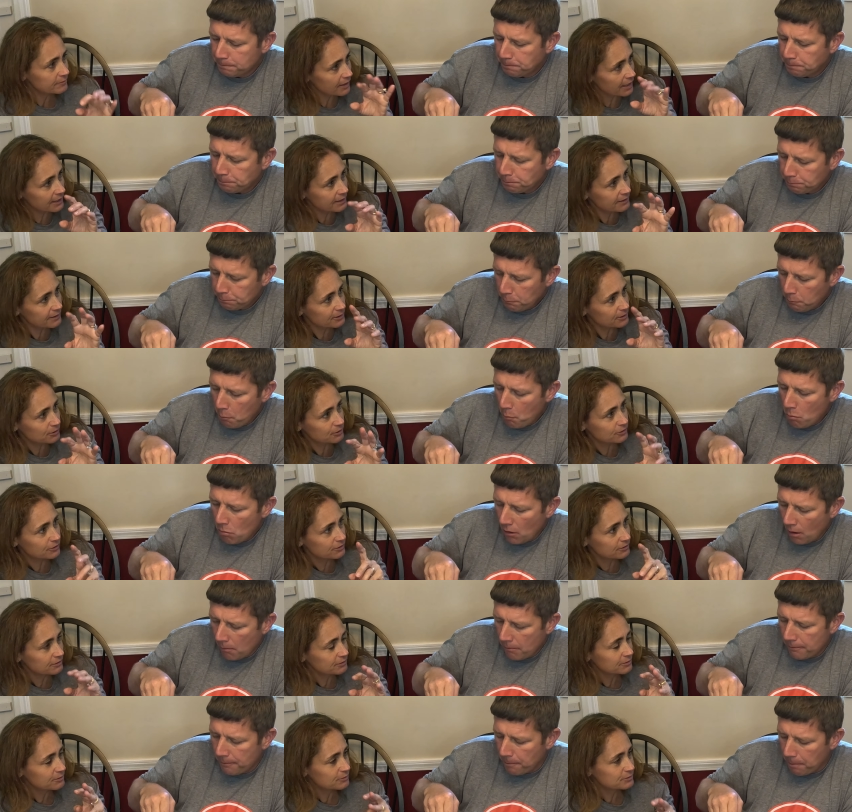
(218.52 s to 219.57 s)
Speaker 1: like
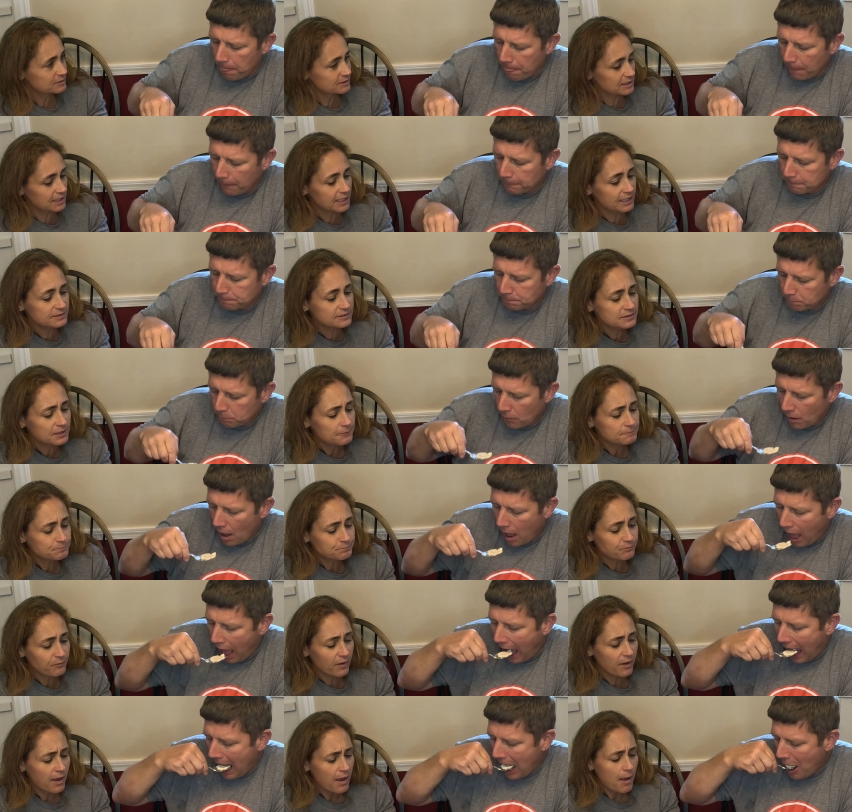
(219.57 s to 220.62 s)
little mm. seeds.
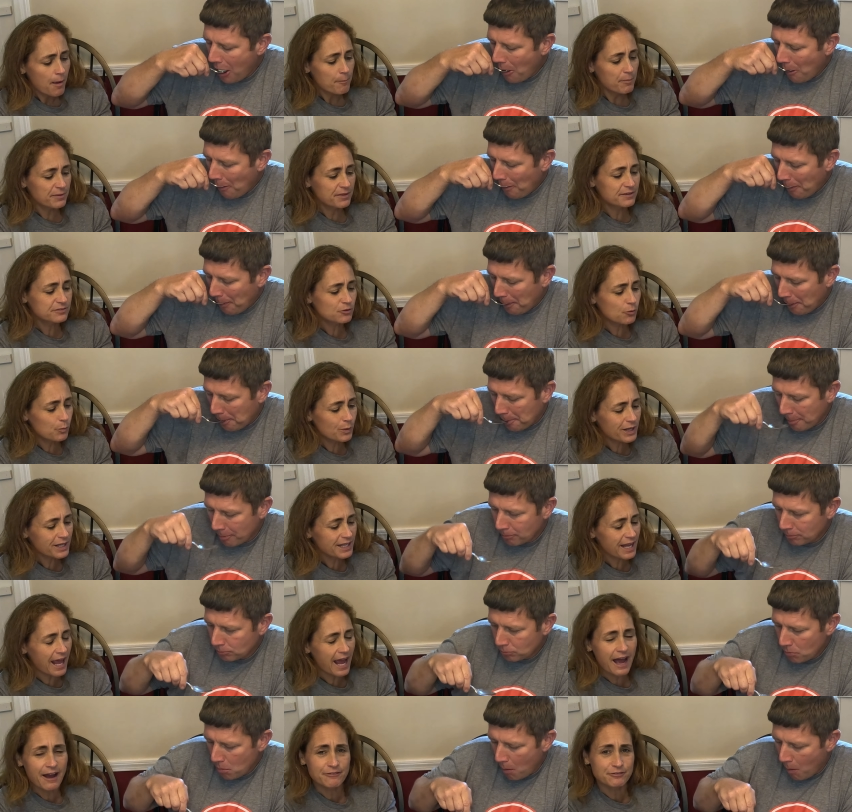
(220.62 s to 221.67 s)
But there's a weird
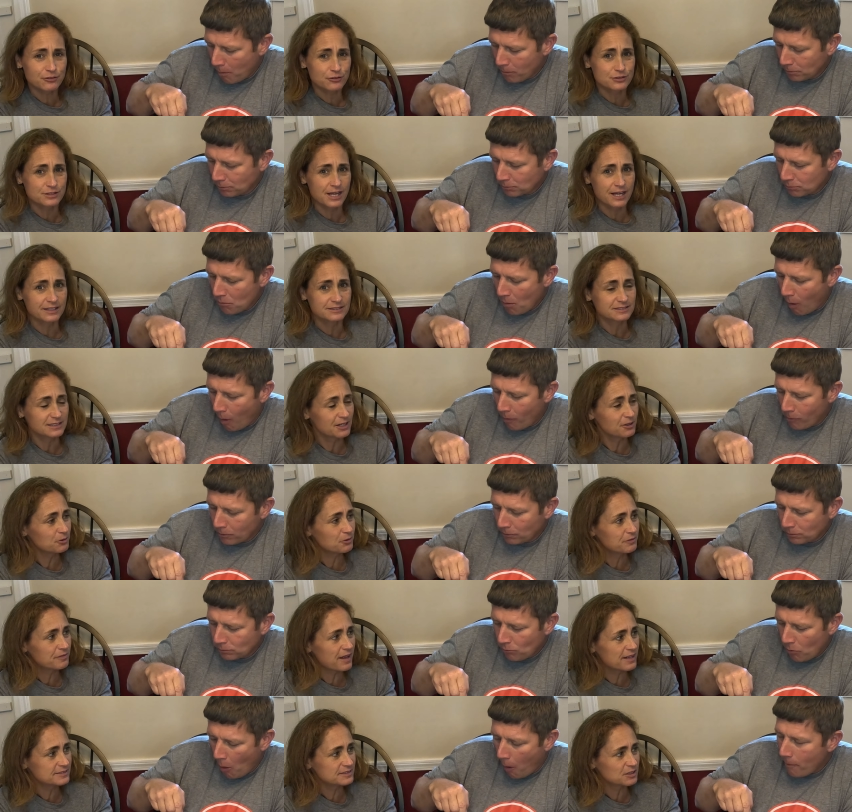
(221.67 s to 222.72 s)
aftertaste. I don't know
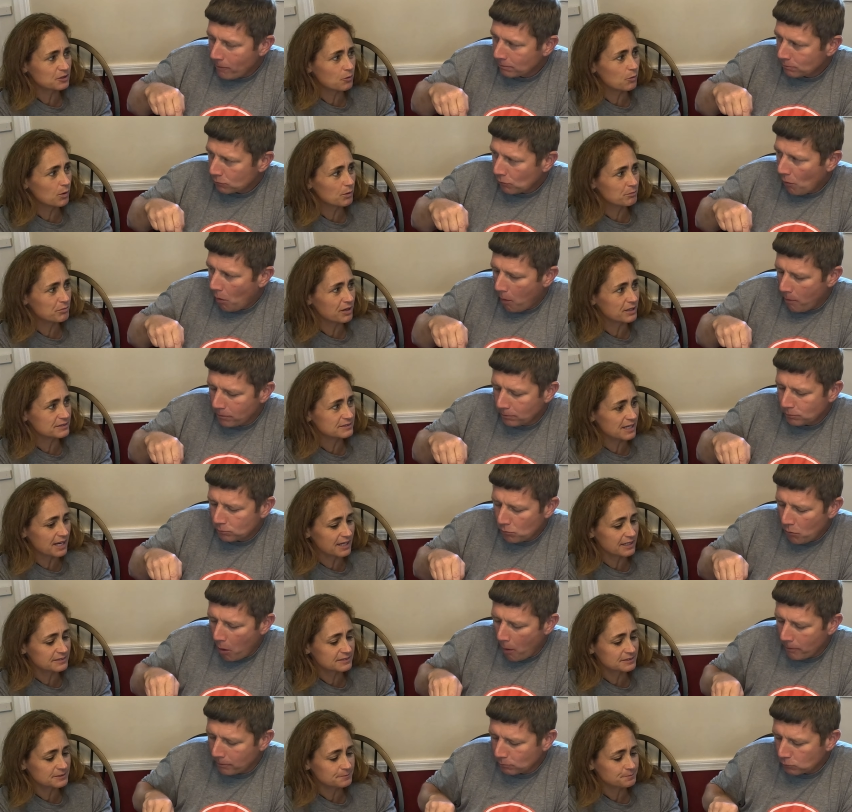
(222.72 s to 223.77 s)
if that's the cornbread
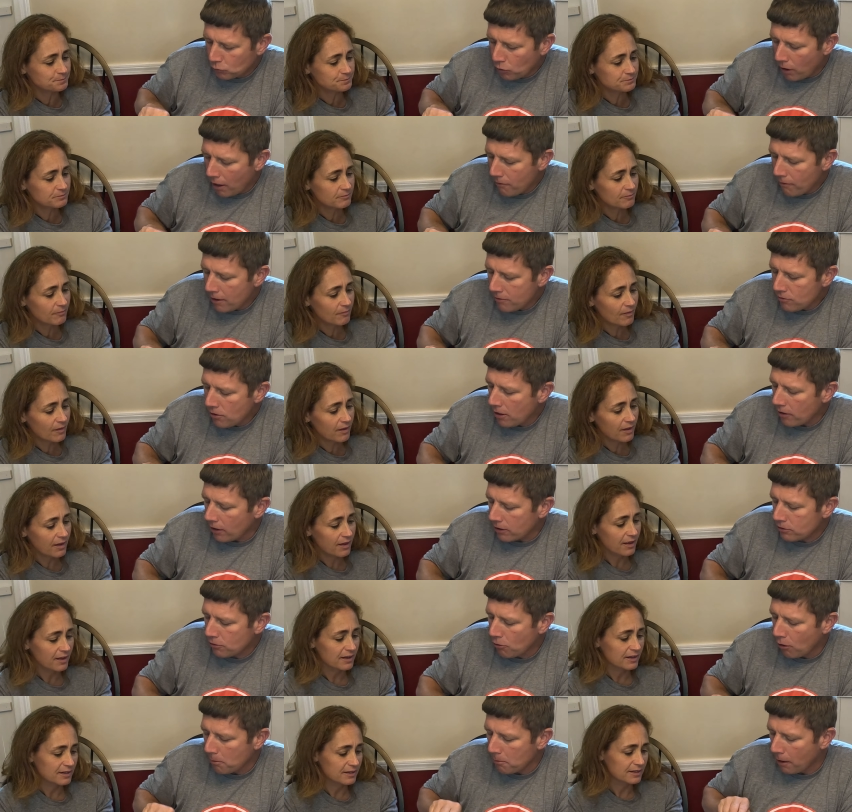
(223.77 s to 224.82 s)
taste.
Speaker 2: Try right the
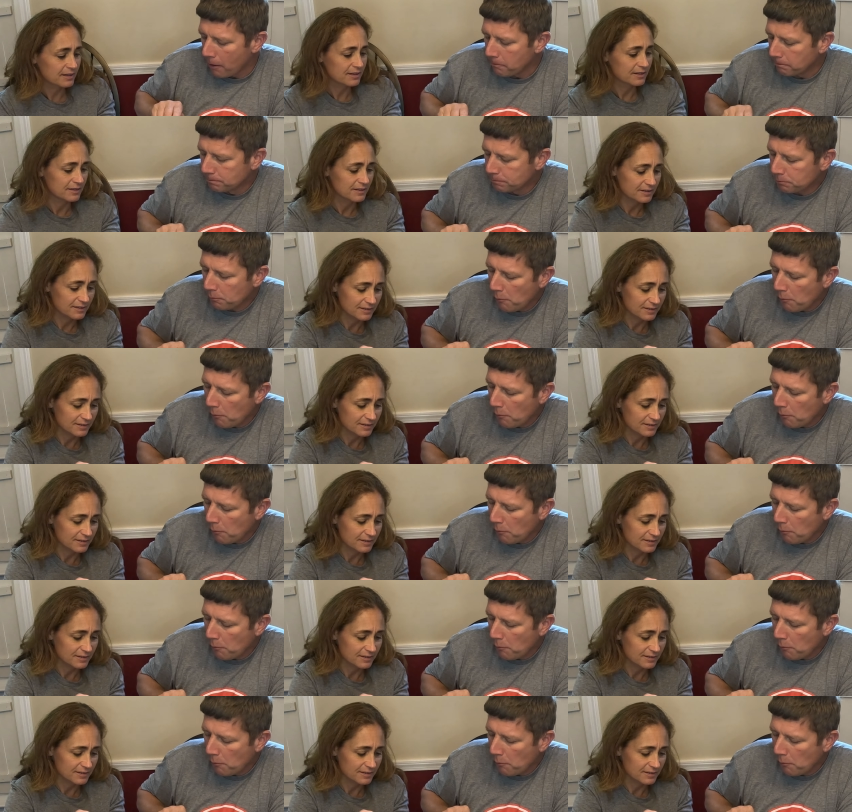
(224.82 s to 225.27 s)
cornbread.